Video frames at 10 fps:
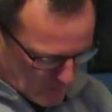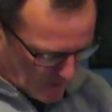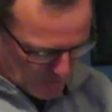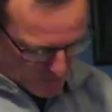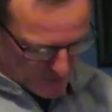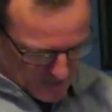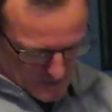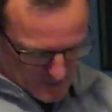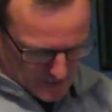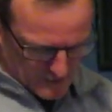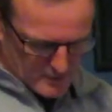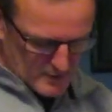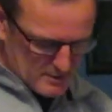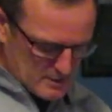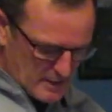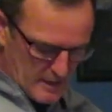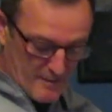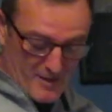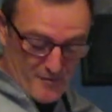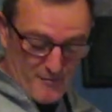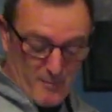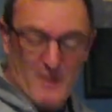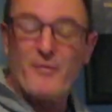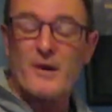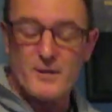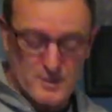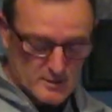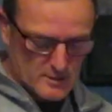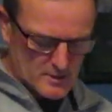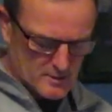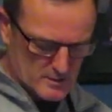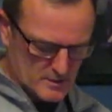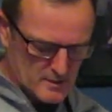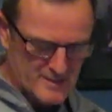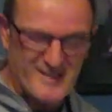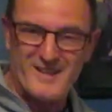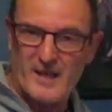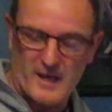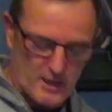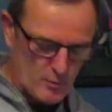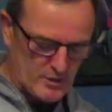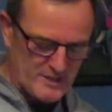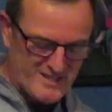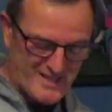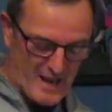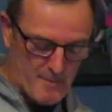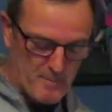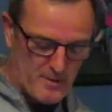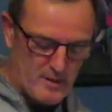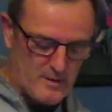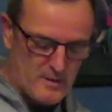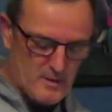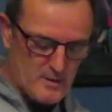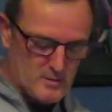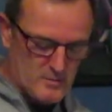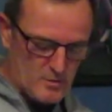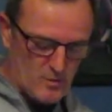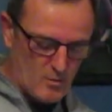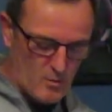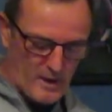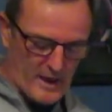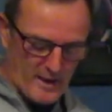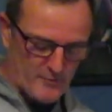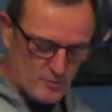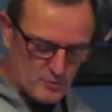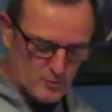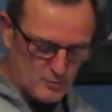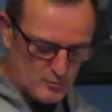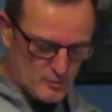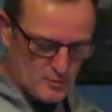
Anyway, it's my first day with this camera, so I have to.